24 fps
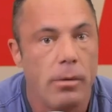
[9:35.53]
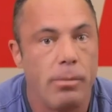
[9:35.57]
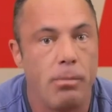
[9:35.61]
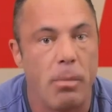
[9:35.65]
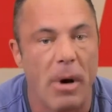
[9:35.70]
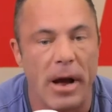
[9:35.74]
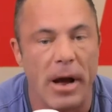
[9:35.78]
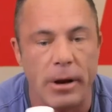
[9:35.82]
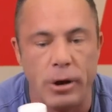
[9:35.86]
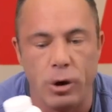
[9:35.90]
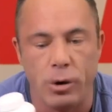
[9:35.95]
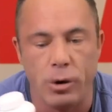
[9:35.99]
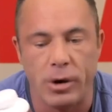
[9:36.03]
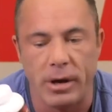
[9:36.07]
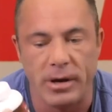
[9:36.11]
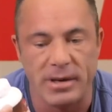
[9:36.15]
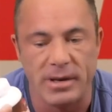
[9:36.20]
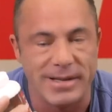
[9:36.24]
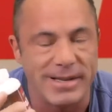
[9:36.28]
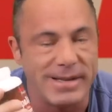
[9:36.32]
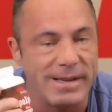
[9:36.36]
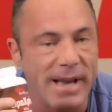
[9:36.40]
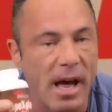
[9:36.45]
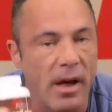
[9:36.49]
but you can
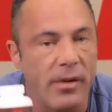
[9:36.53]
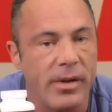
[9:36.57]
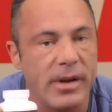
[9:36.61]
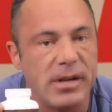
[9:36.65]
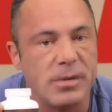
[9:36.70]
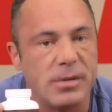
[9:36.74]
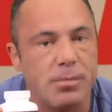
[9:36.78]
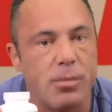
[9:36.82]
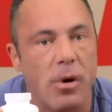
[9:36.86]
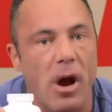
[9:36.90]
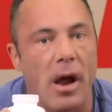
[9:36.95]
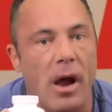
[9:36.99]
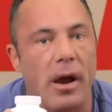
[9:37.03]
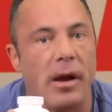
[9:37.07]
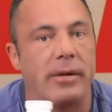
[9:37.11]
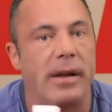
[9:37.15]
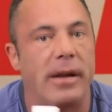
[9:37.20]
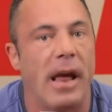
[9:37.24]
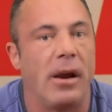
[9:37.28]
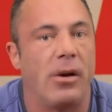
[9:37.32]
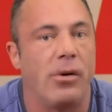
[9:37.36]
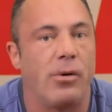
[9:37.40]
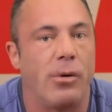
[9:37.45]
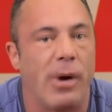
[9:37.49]
sell this
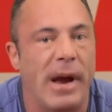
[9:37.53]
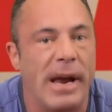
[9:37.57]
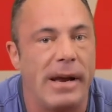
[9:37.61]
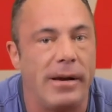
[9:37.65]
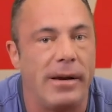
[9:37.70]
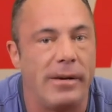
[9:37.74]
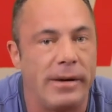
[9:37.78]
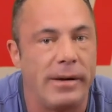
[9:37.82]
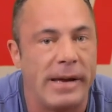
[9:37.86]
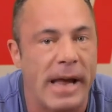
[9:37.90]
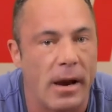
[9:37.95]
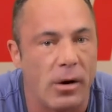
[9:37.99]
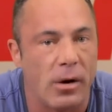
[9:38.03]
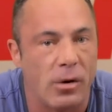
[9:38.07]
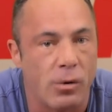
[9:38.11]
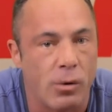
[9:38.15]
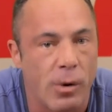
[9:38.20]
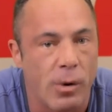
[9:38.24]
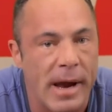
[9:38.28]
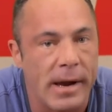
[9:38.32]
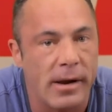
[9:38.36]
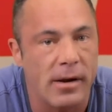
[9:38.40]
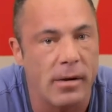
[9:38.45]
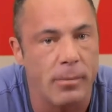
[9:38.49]
product and get
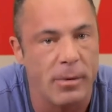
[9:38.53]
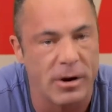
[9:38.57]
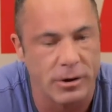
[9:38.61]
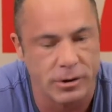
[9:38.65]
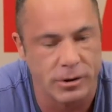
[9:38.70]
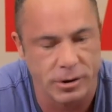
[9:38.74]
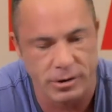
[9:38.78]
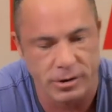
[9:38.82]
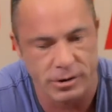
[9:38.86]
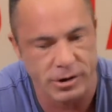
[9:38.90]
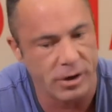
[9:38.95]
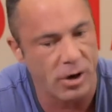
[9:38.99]
great commissions.